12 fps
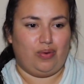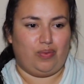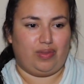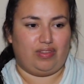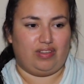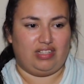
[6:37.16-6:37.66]

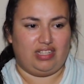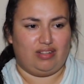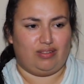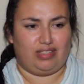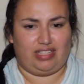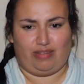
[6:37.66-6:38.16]

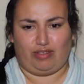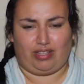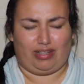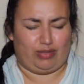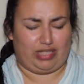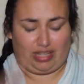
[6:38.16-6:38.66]
needle and
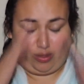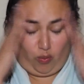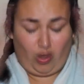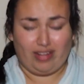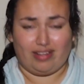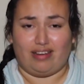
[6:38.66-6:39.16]
everything." I was like,
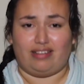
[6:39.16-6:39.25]
"What?